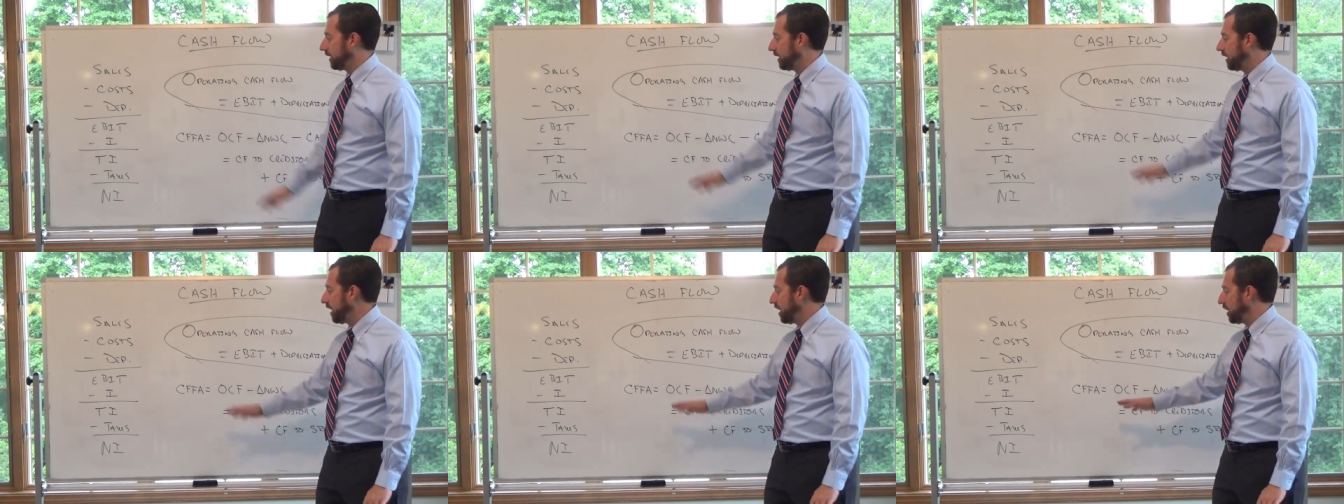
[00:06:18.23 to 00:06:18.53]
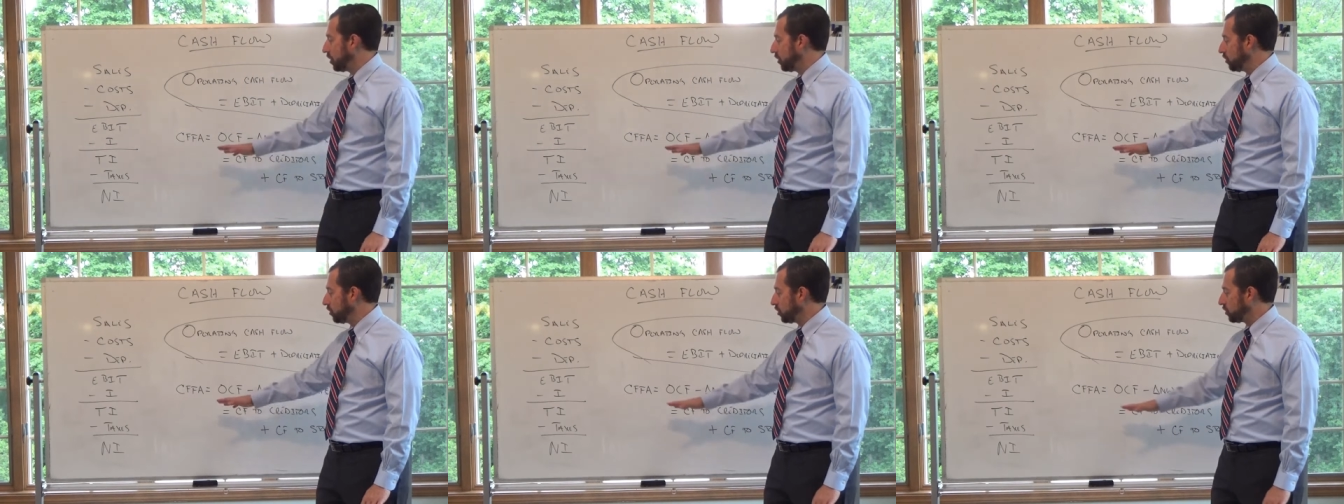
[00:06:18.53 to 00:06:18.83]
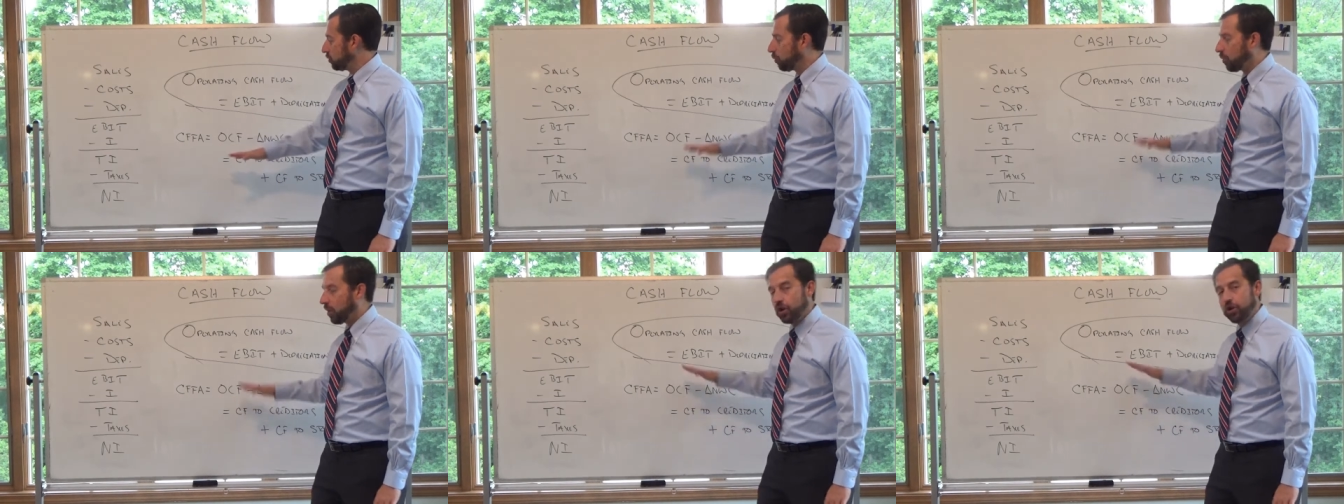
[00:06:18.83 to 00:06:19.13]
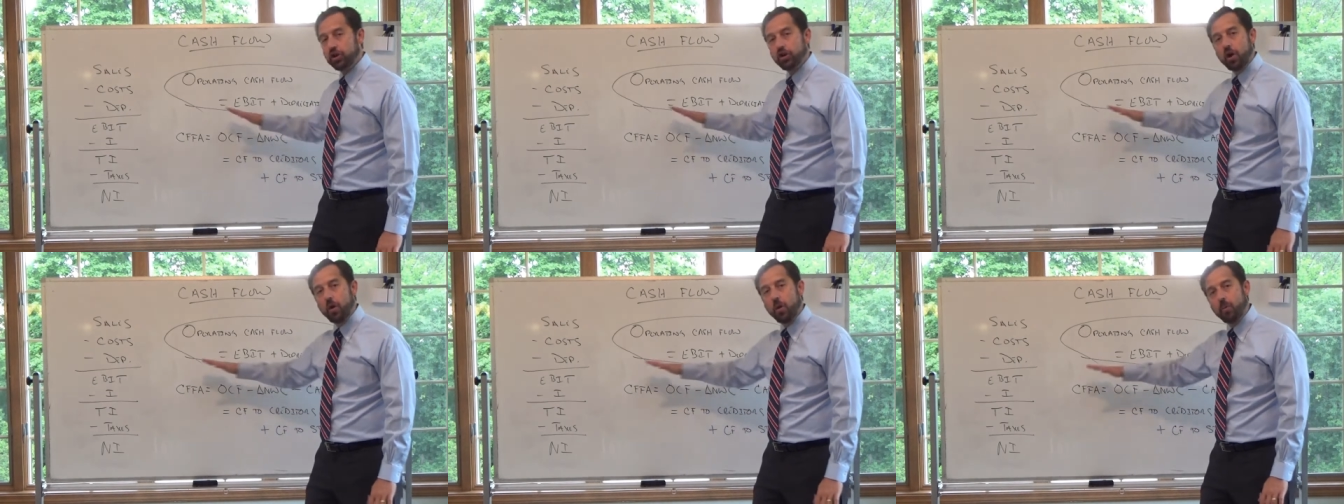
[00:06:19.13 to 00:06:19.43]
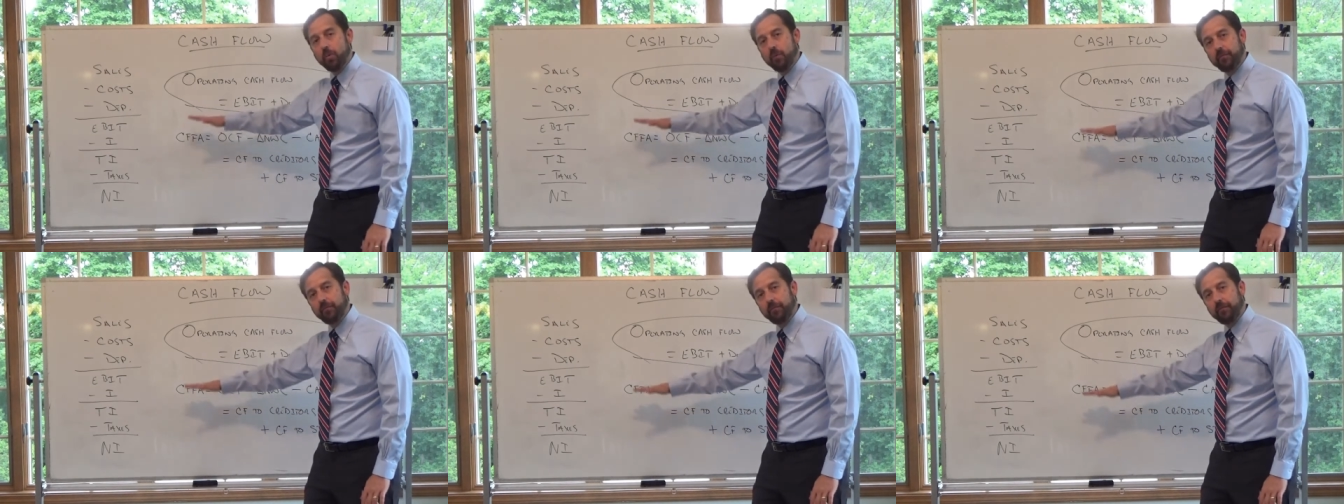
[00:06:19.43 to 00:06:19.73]
and you just want to
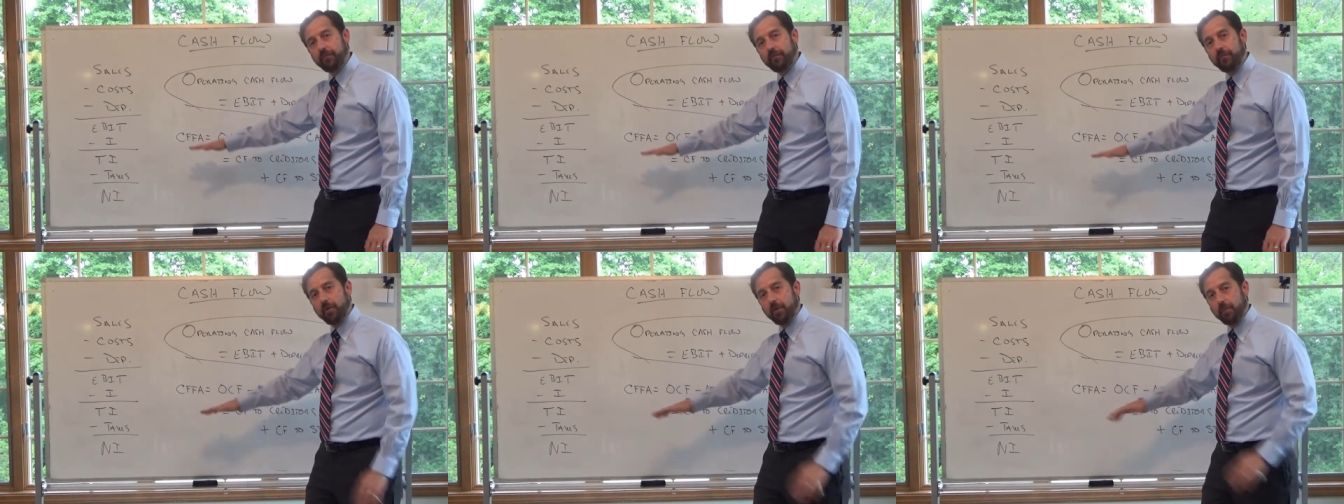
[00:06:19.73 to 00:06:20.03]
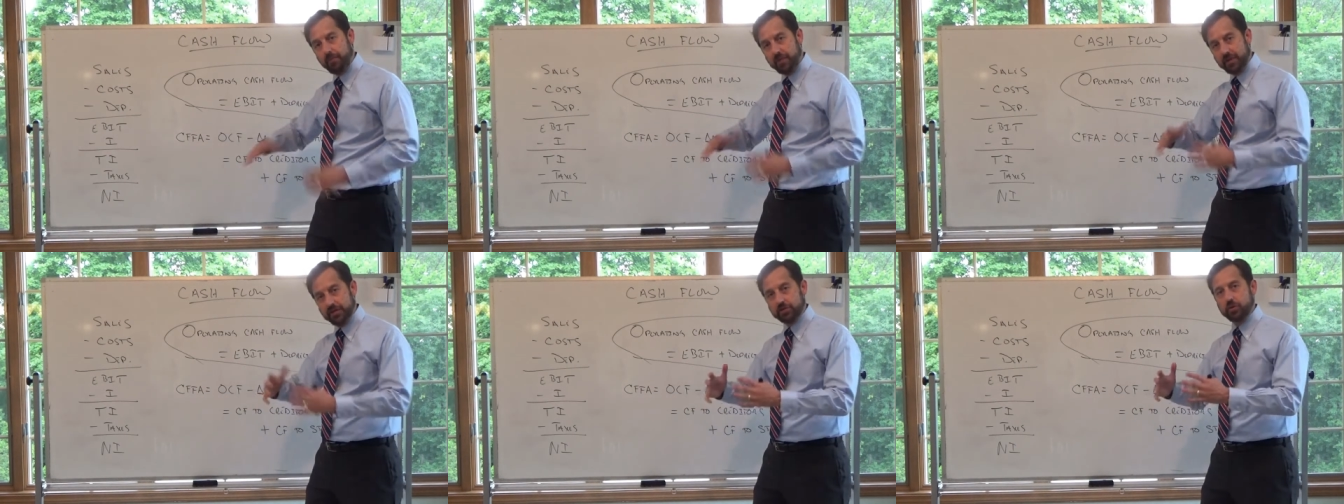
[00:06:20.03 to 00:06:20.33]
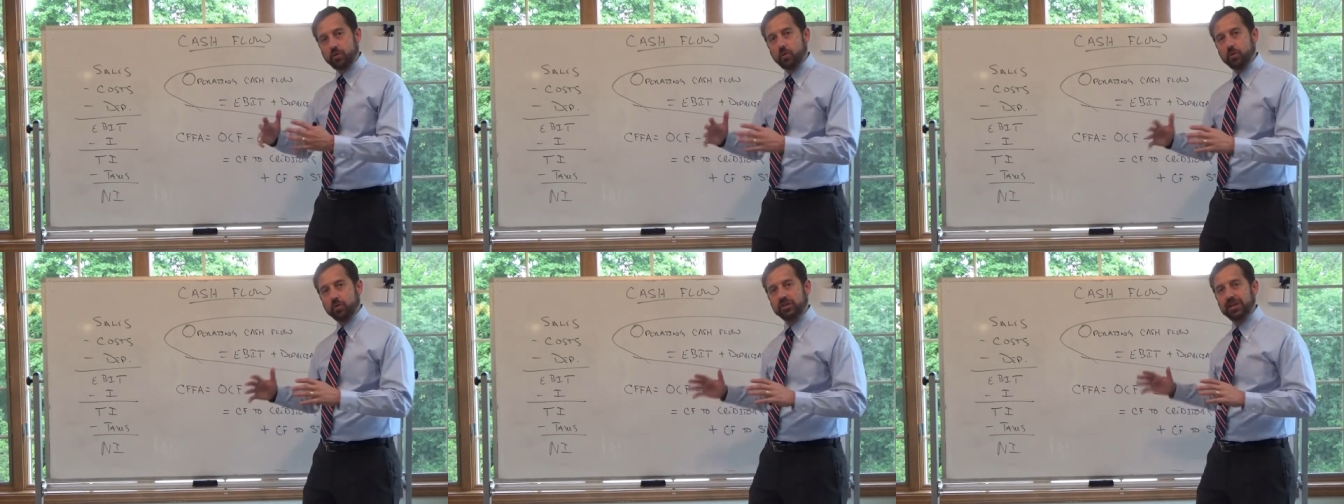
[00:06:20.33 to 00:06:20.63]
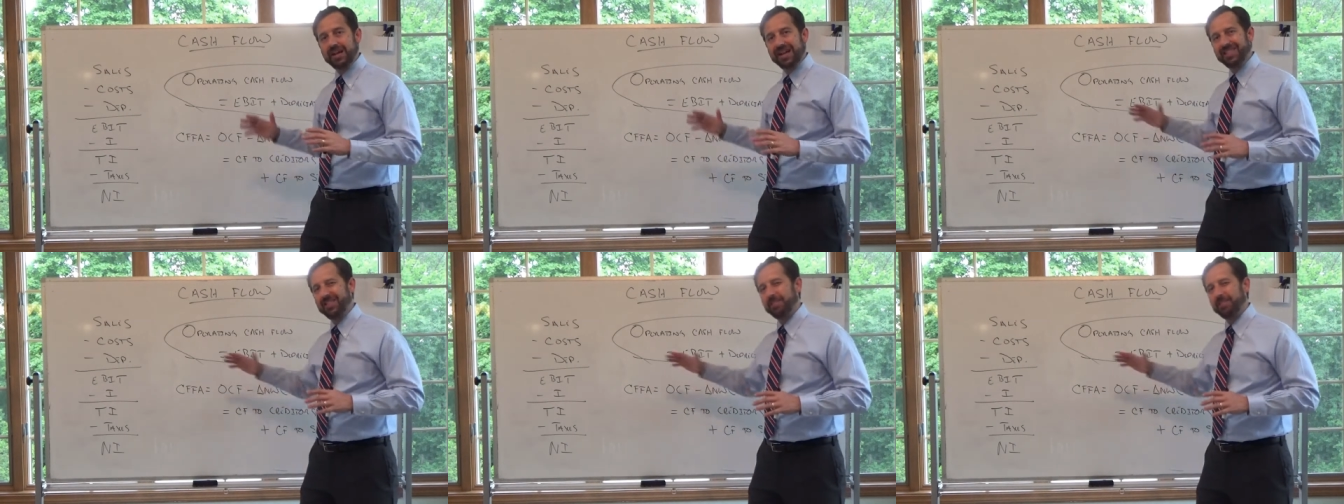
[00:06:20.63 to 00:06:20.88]
know from this course